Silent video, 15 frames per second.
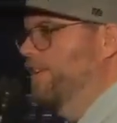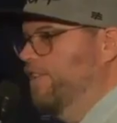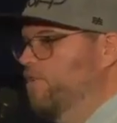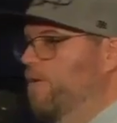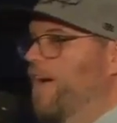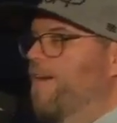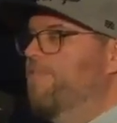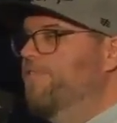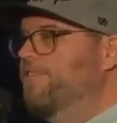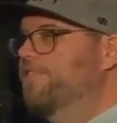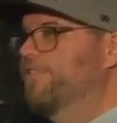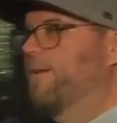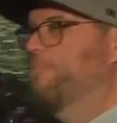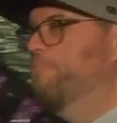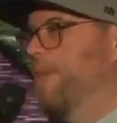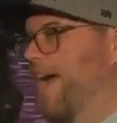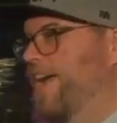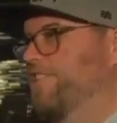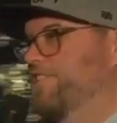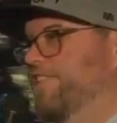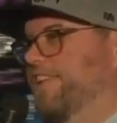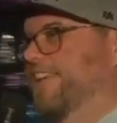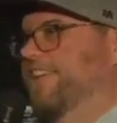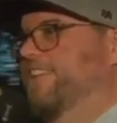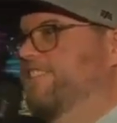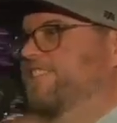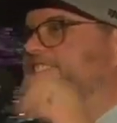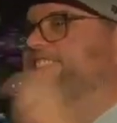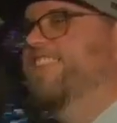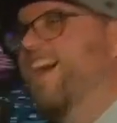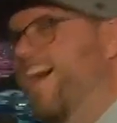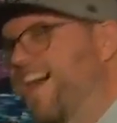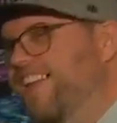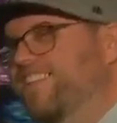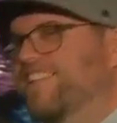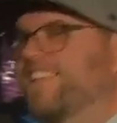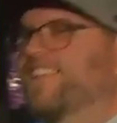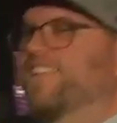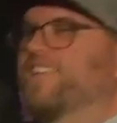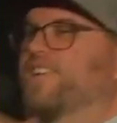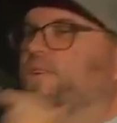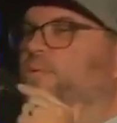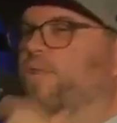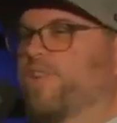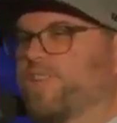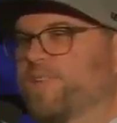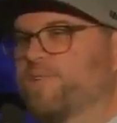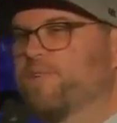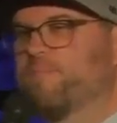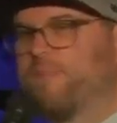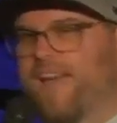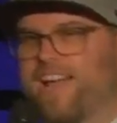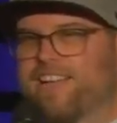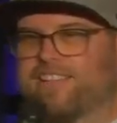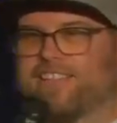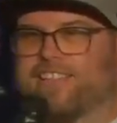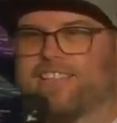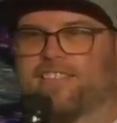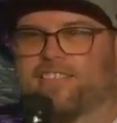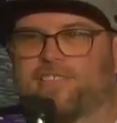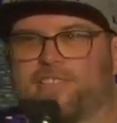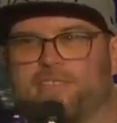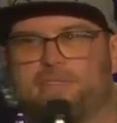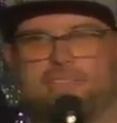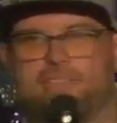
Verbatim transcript: like you have this imagining, and it's not what you imagine. So you